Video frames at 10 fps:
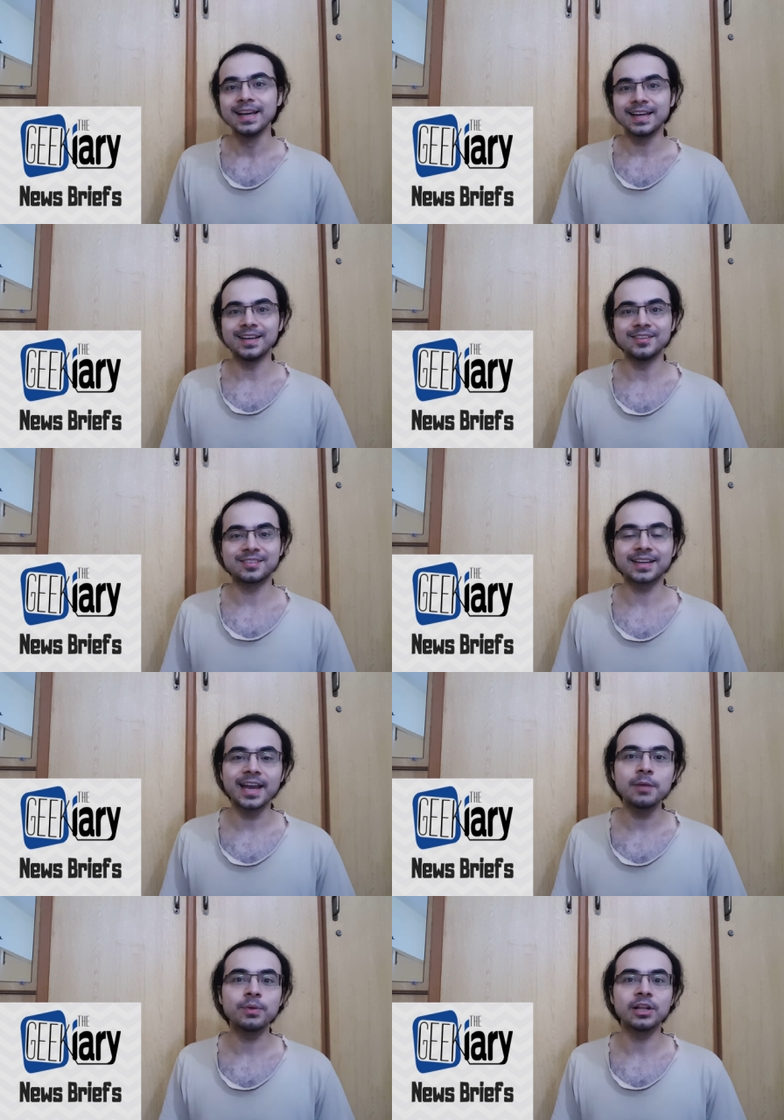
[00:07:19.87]
his
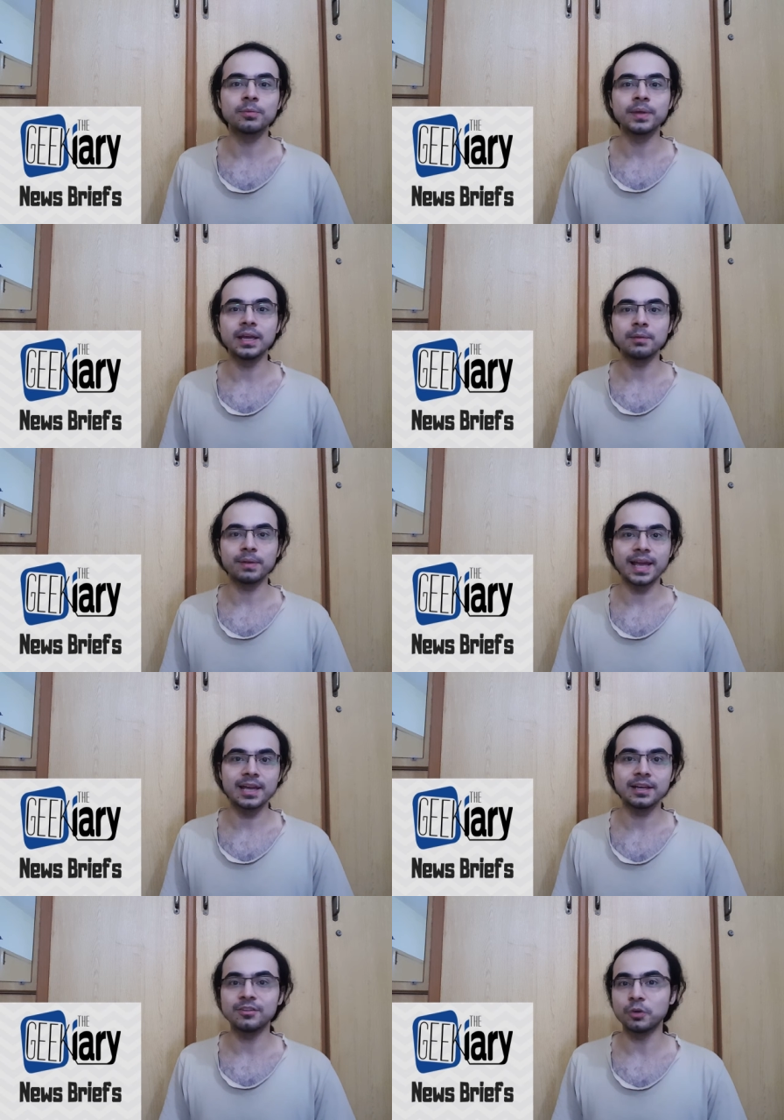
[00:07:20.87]
cape. He'll be
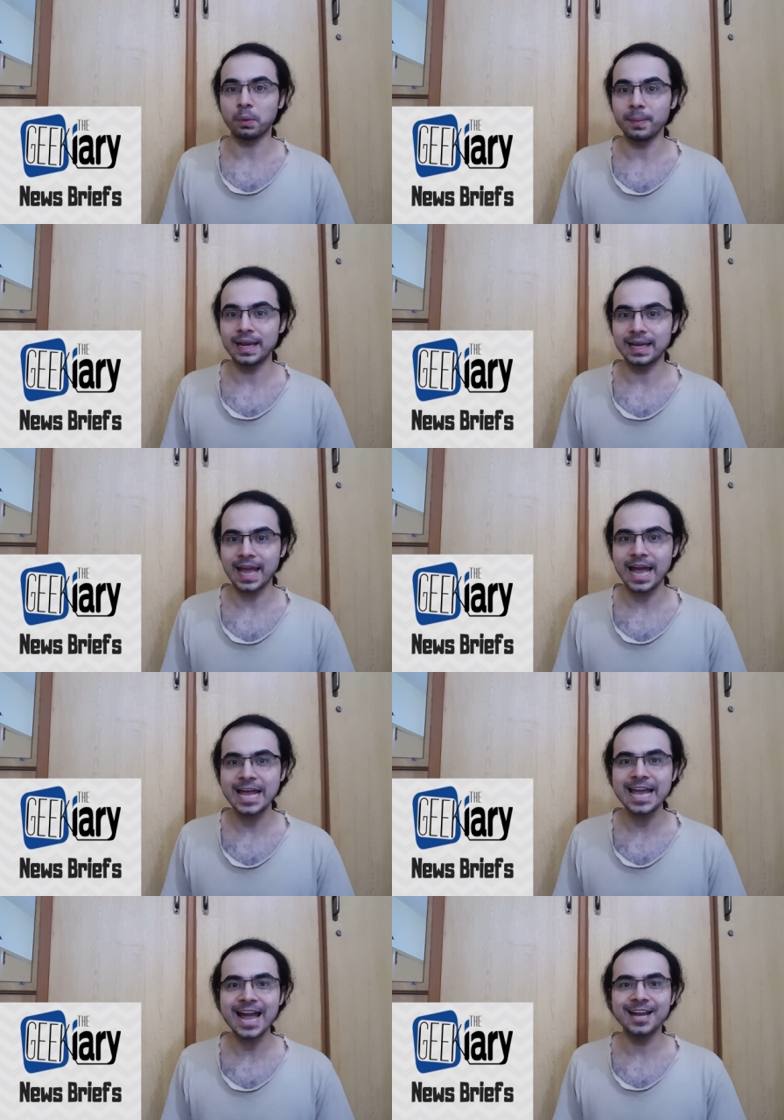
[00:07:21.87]
playing Superman
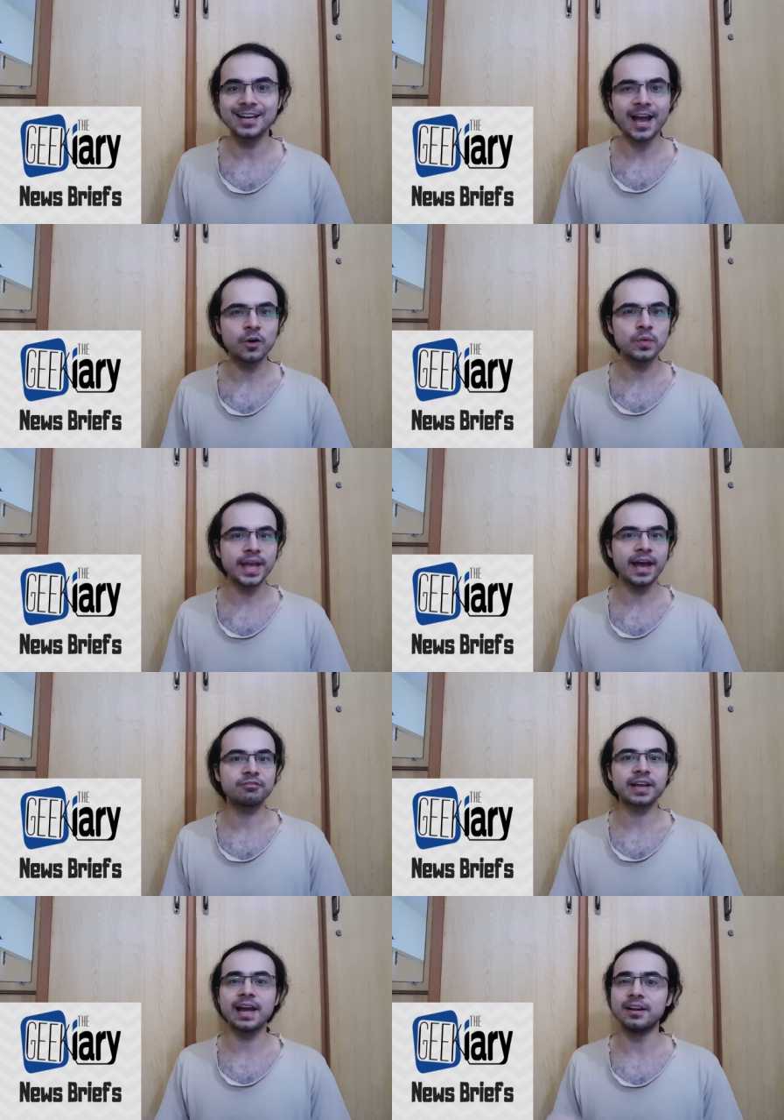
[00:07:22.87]
again. And now we
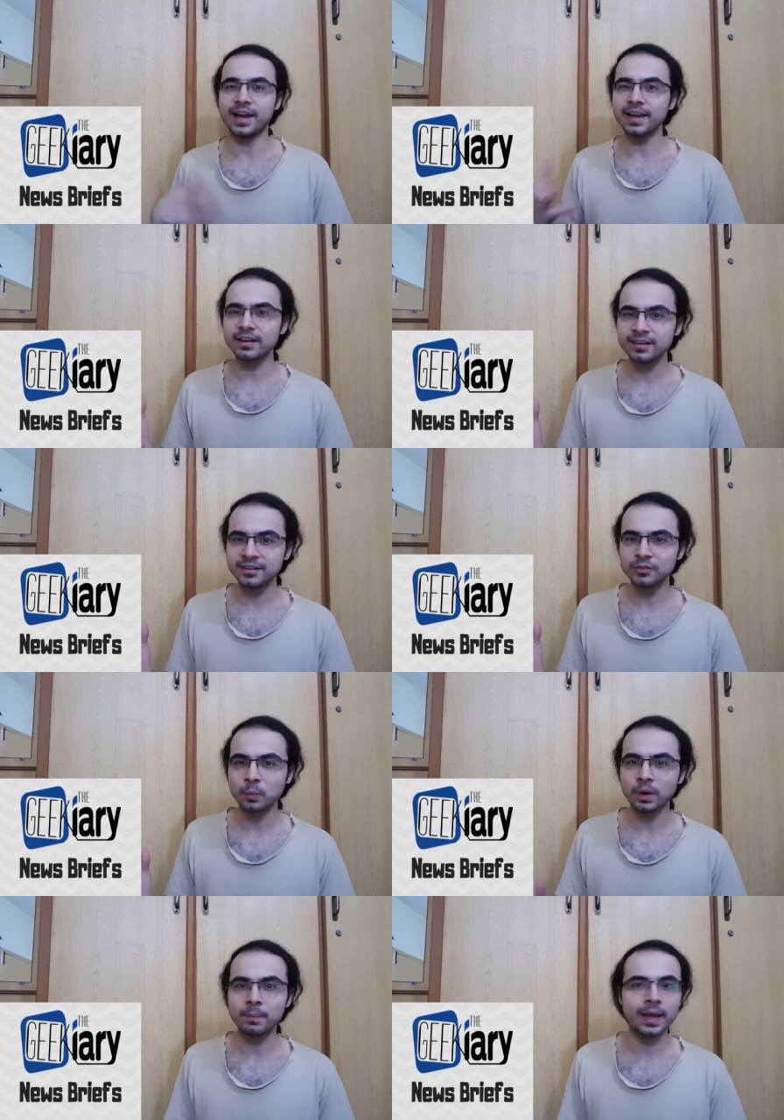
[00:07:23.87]
have Tyler Hoechlin as
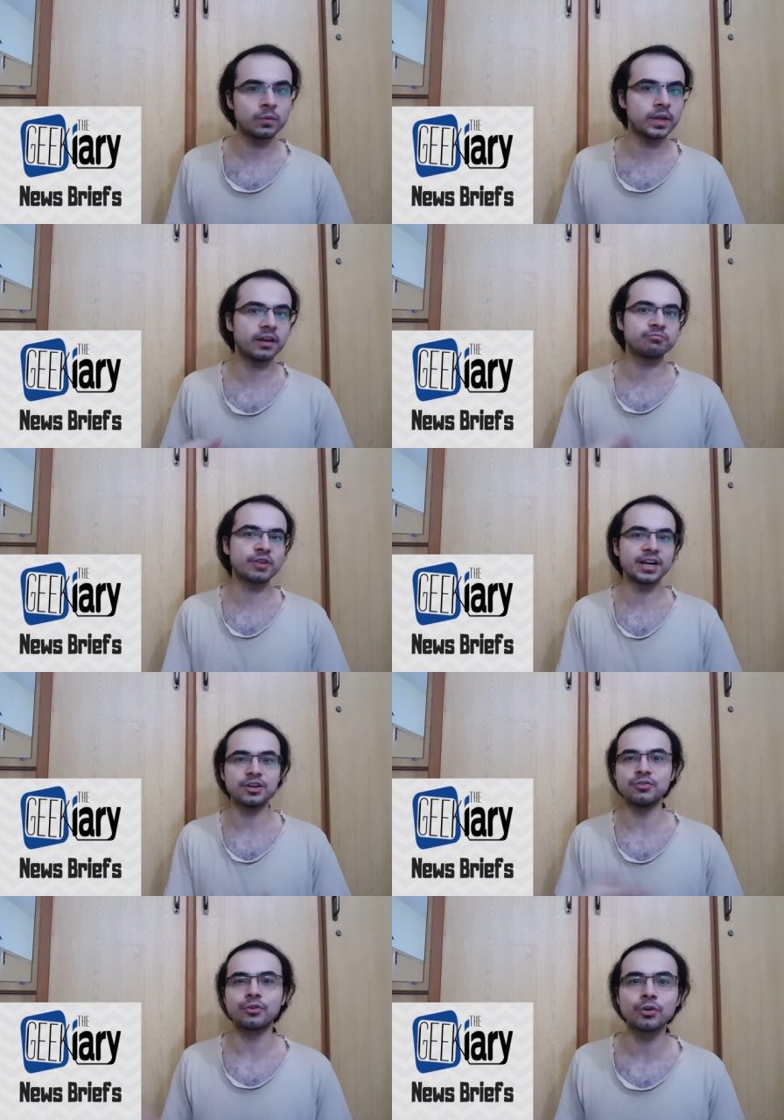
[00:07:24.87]
Superman, we have
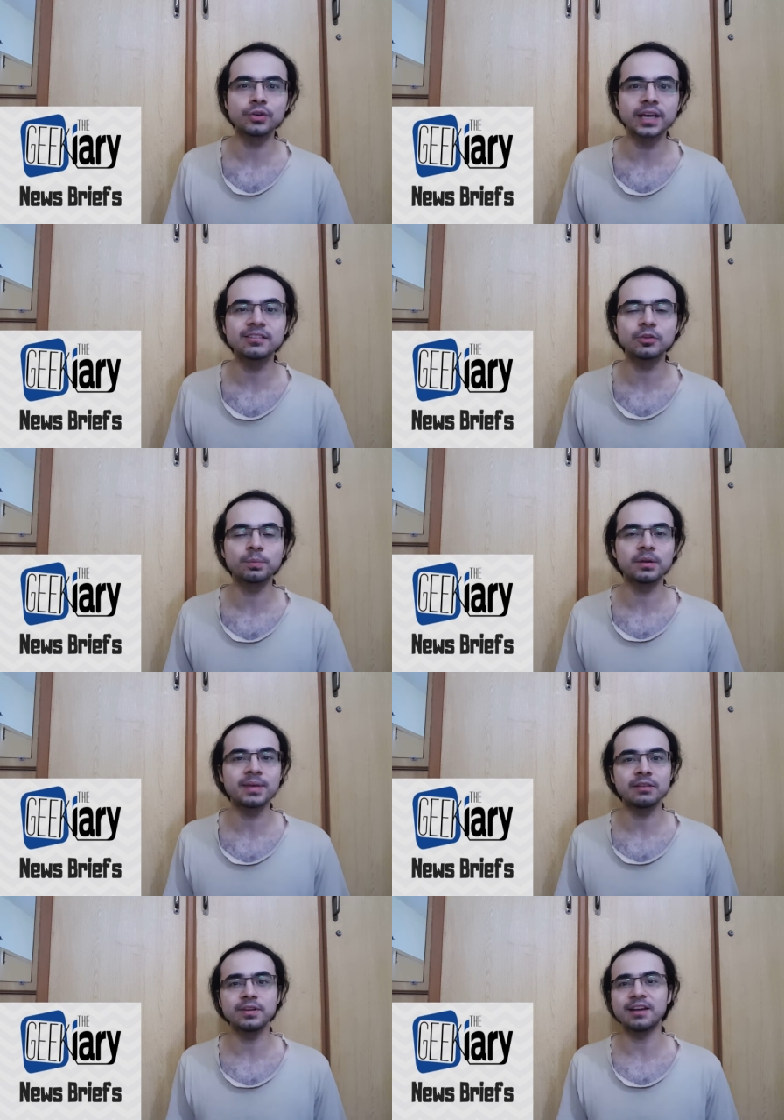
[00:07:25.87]
Brandon Routh as
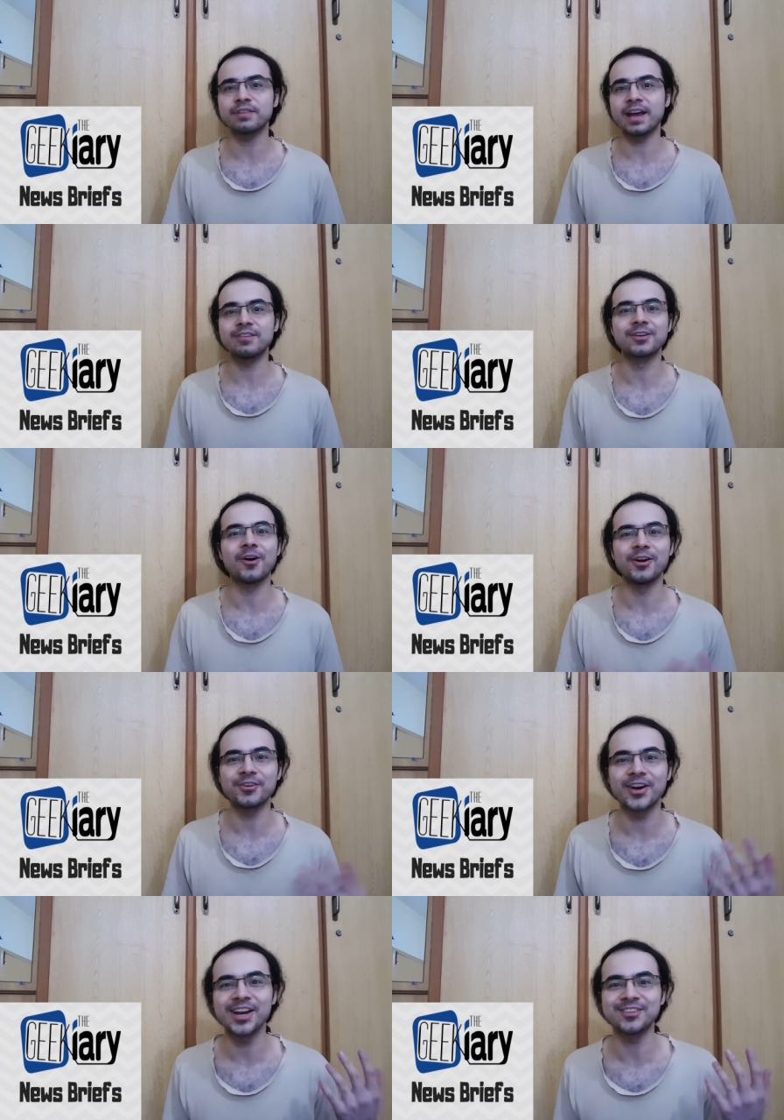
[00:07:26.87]
Superman, we have Kevin
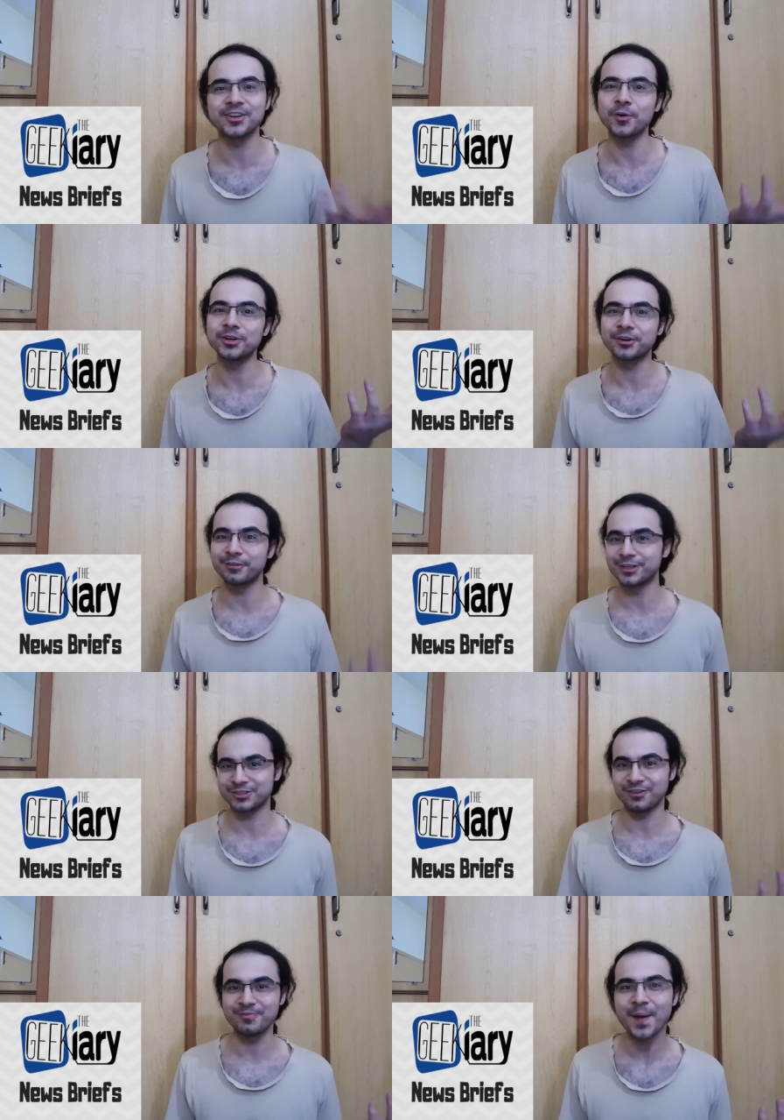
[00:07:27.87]
Conroy as an older
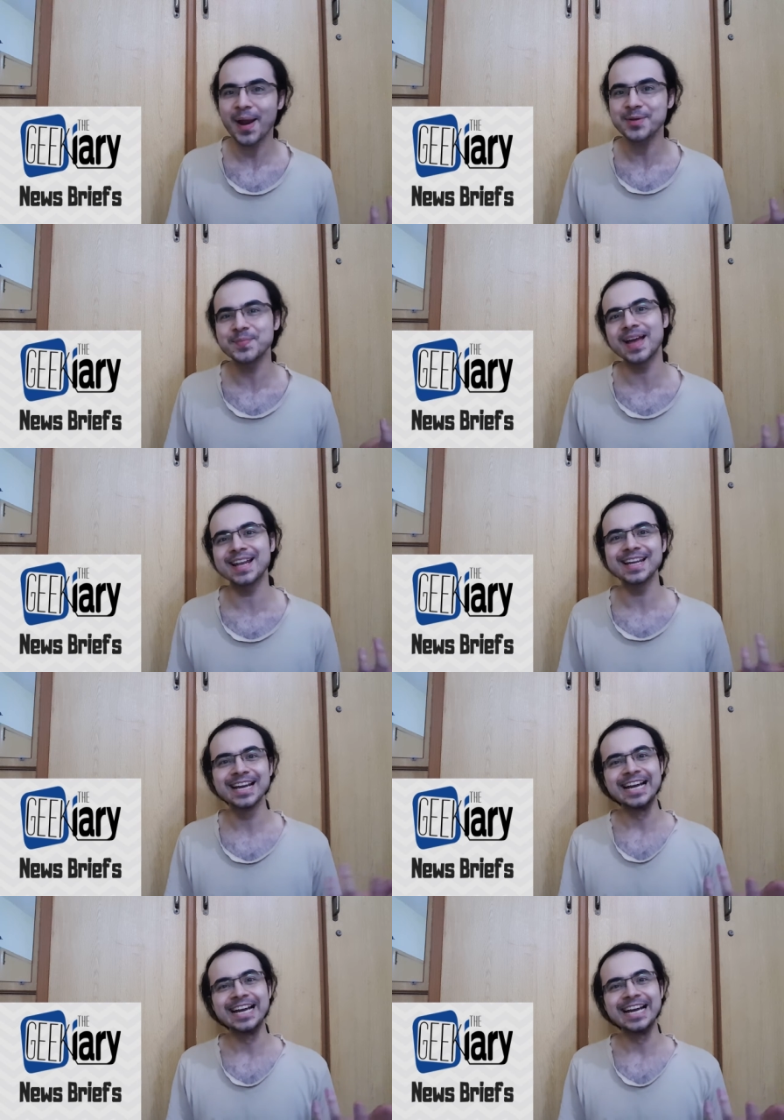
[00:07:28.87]
version of Batman.